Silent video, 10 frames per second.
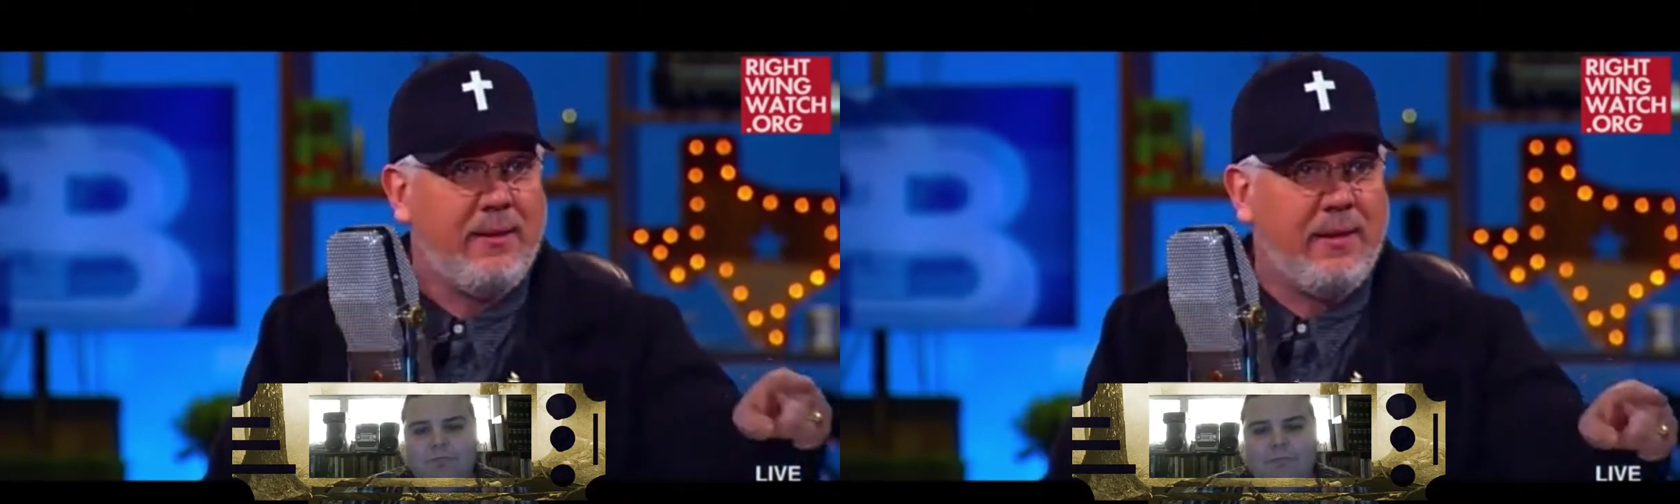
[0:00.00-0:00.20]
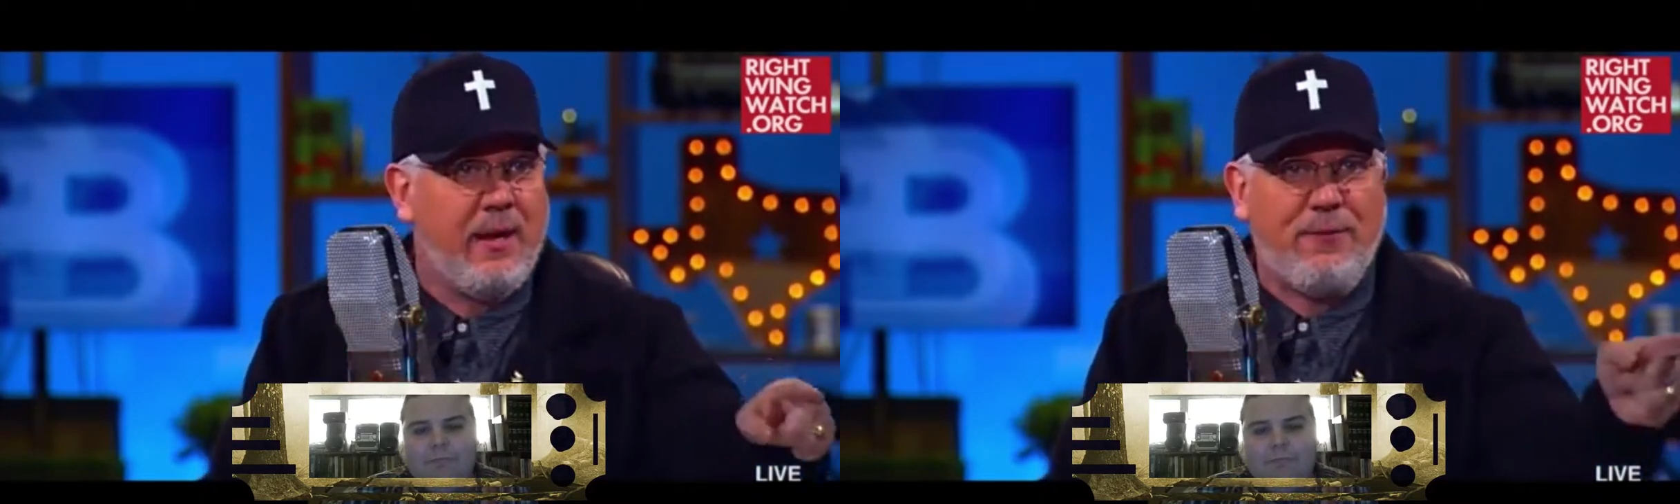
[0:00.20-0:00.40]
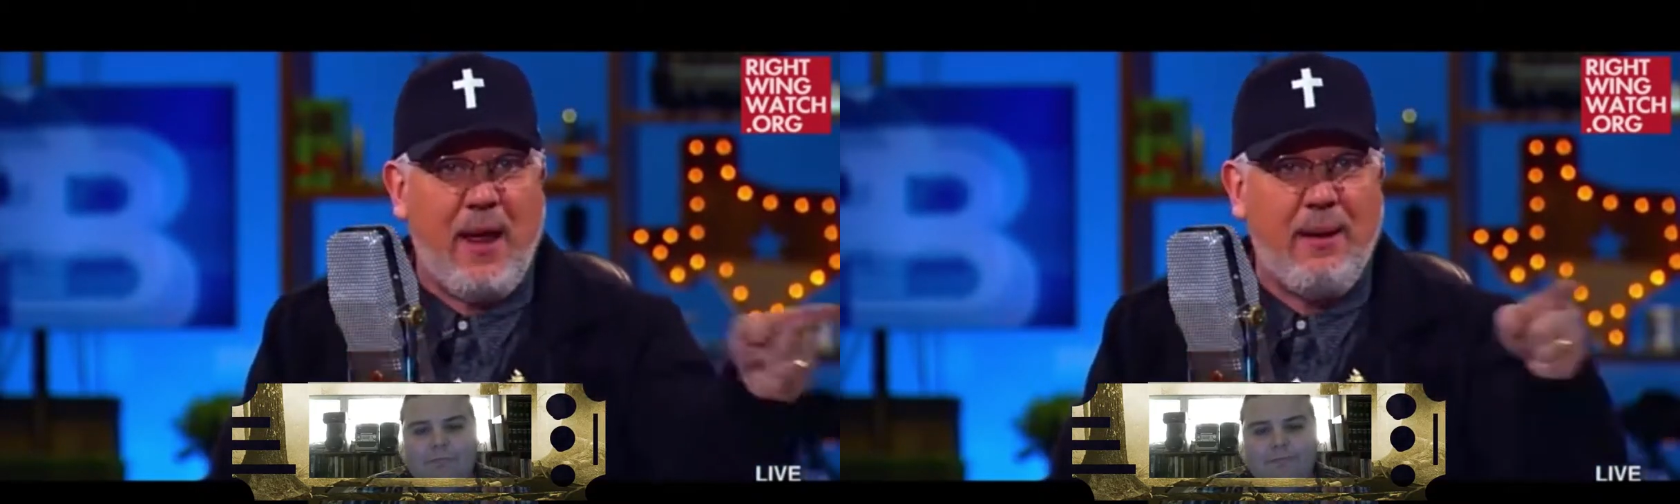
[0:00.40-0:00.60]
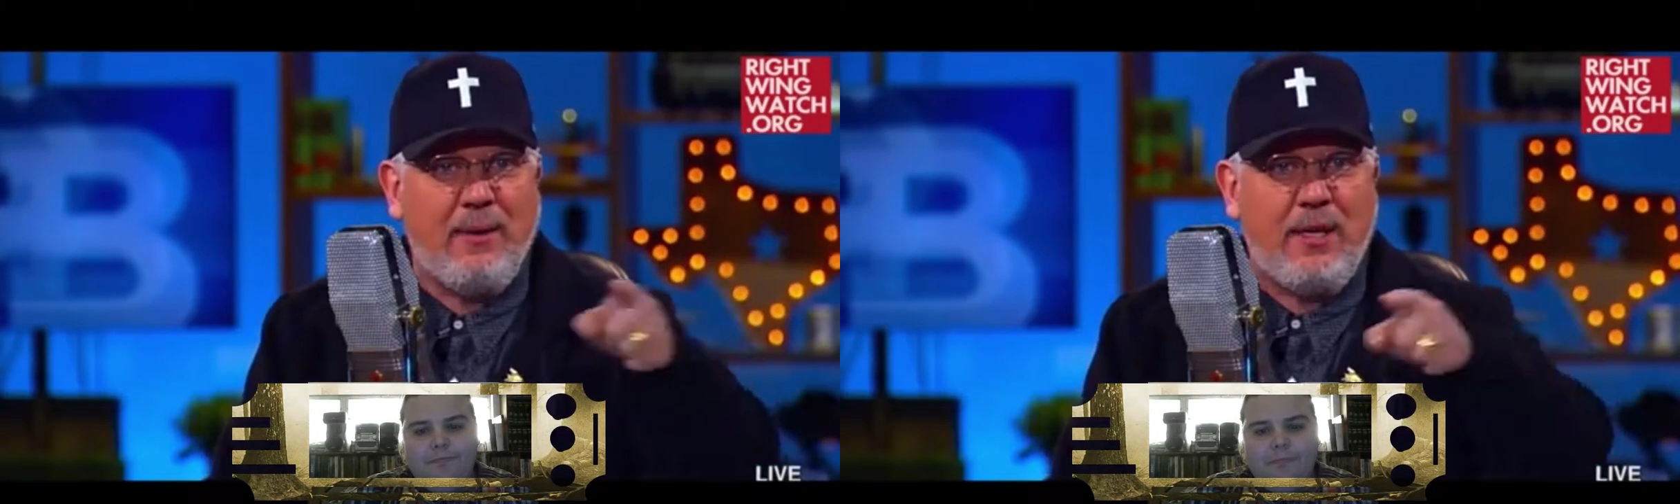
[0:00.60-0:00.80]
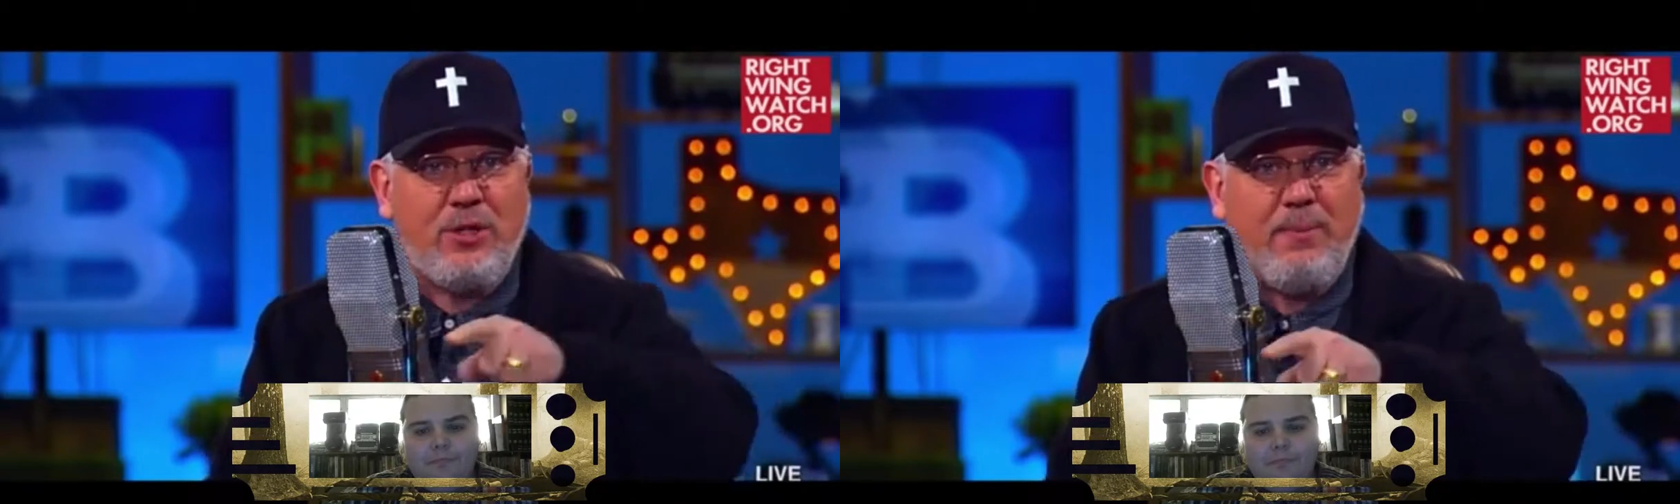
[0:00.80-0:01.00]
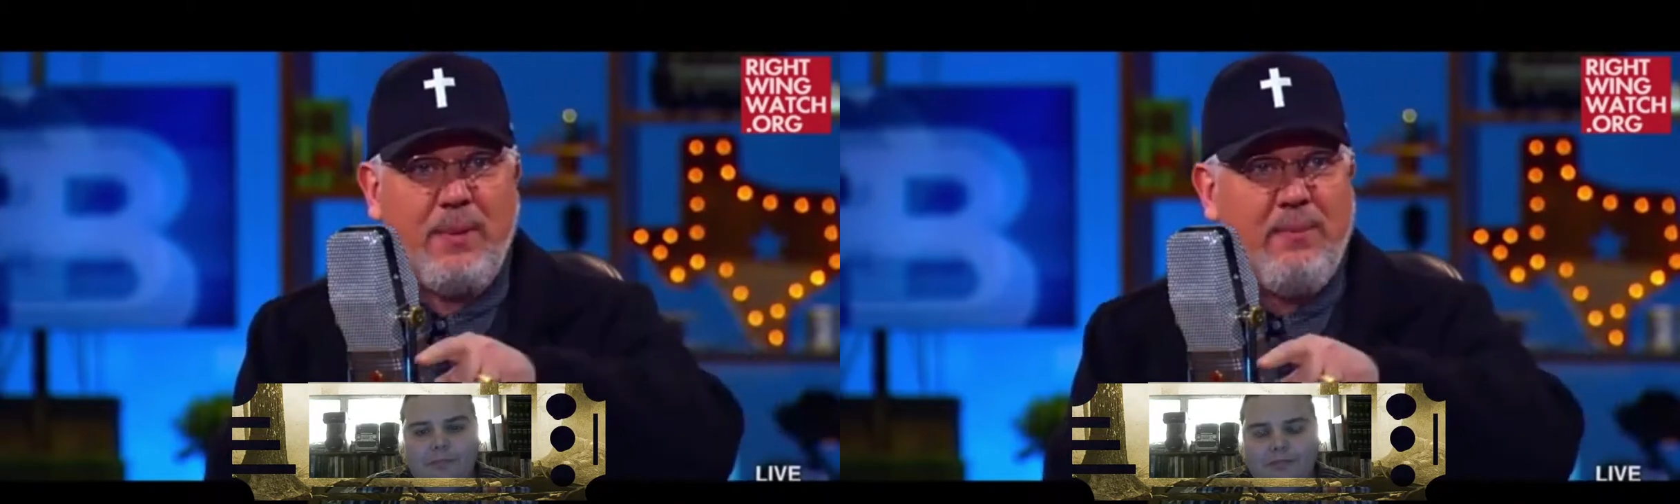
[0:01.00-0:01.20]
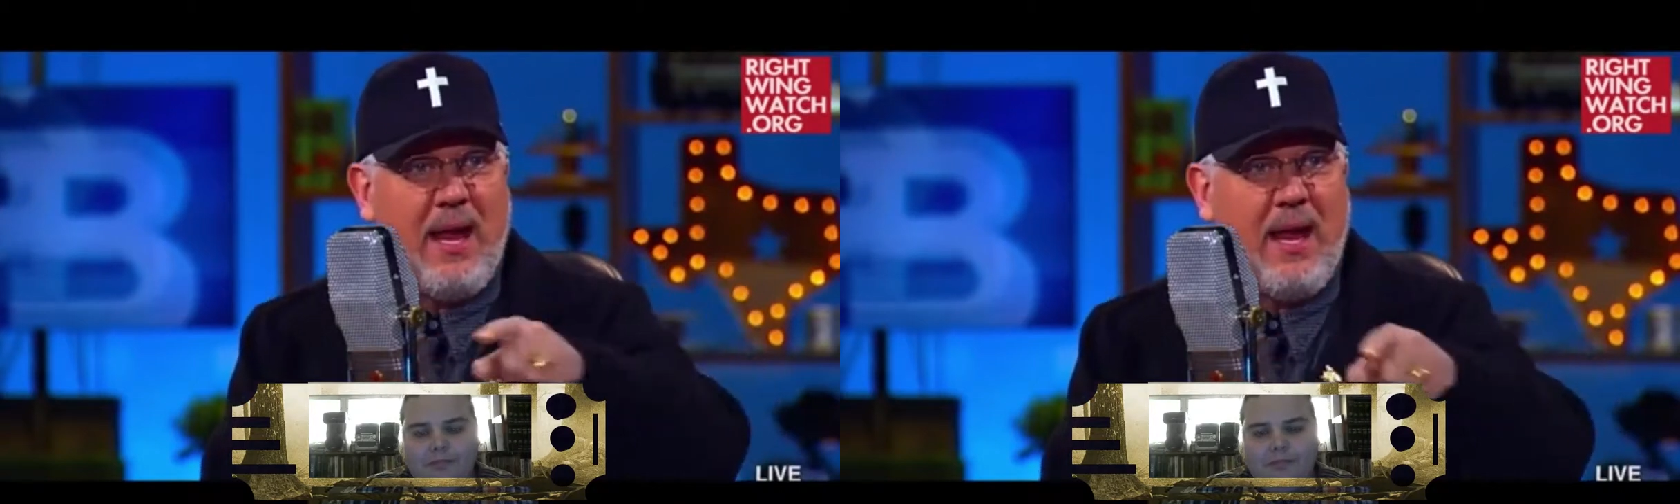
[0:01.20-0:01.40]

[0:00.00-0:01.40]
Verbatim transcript: mm-hmm. that a mm-hmm. family should be